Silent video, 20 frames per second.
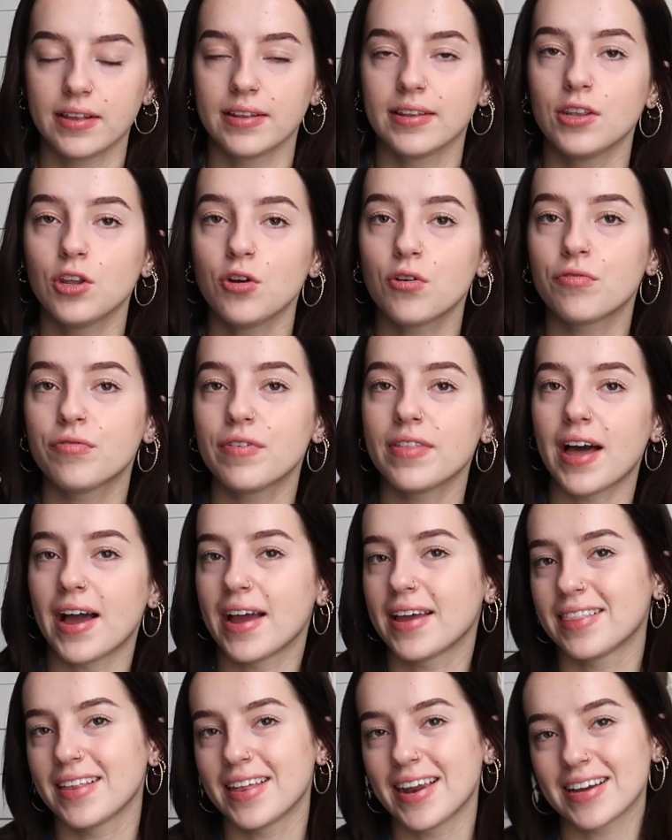look for
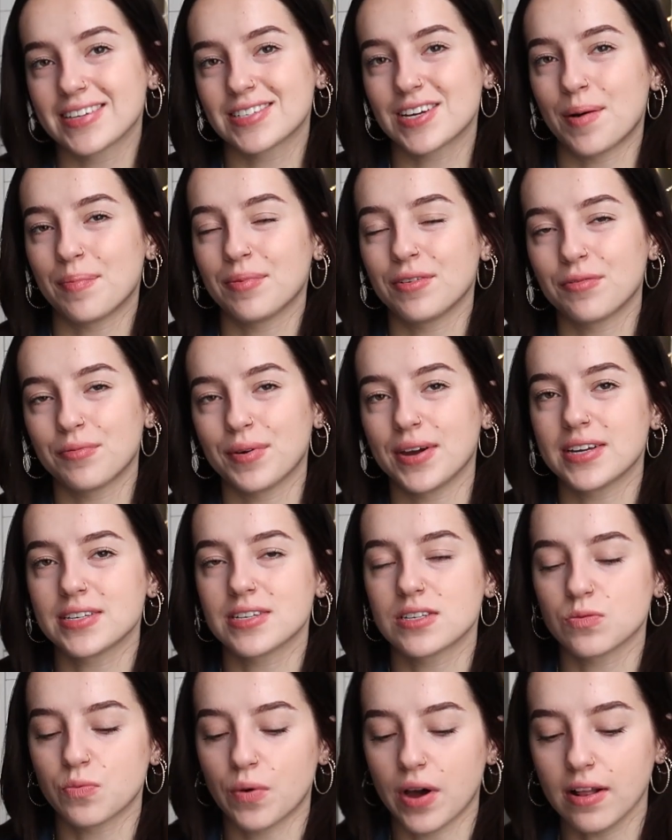that in the next couple of
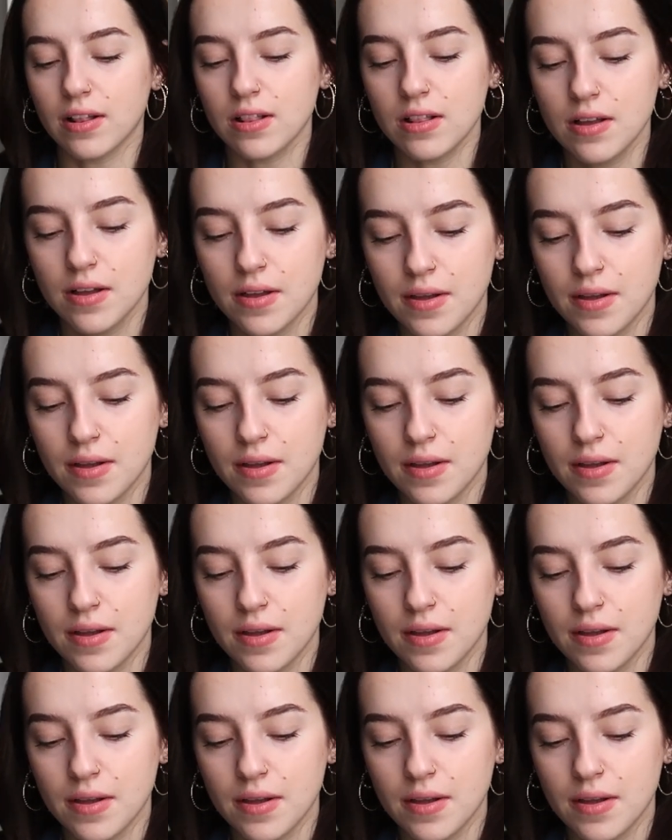weeks as well.